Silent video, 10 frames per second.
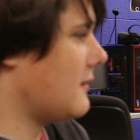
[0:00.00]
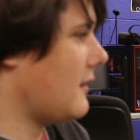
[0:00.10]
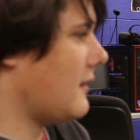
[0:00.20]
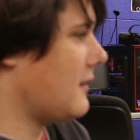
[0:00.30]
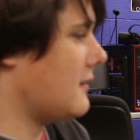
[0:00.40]

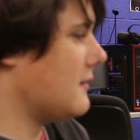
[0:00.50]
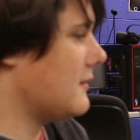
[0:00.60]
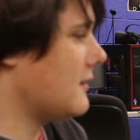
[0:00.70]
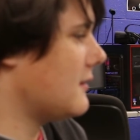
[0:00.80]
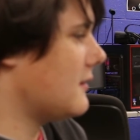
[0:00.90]
and
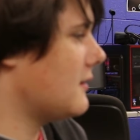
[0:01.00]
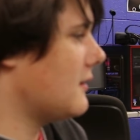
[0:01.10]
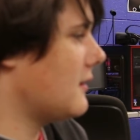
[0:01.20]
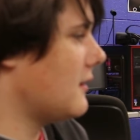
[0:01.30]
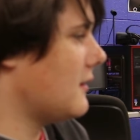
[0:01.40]

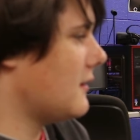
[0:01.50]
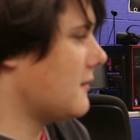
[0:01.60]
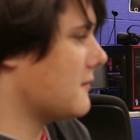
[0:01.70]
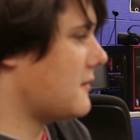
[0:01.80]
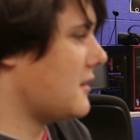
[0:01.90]

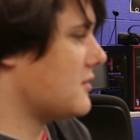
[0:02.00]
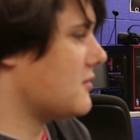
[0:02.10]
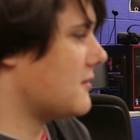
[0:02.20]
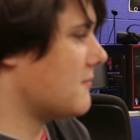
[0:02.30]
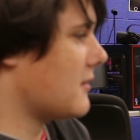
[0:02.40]
things
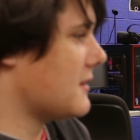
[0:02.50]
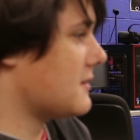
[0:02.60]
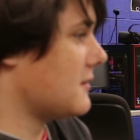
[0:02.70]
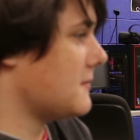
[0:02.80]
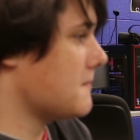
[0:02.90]
you can press
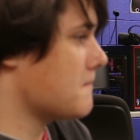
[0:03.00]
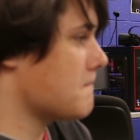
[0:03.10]
on,